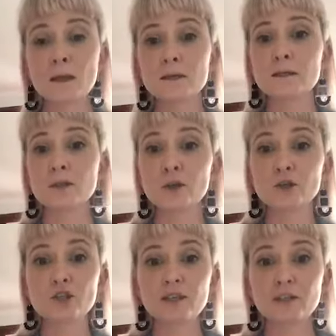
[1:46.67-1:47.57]
So
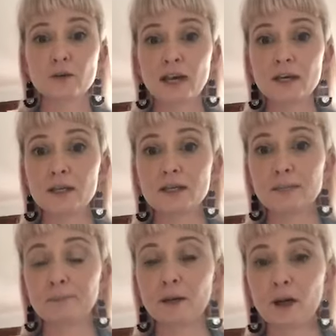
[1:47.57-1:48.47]
she's created a
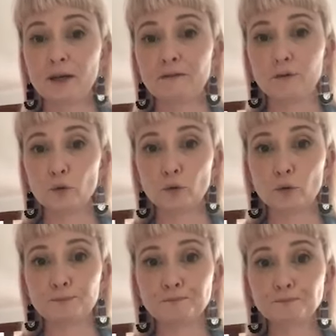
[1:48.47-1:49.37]
zip line for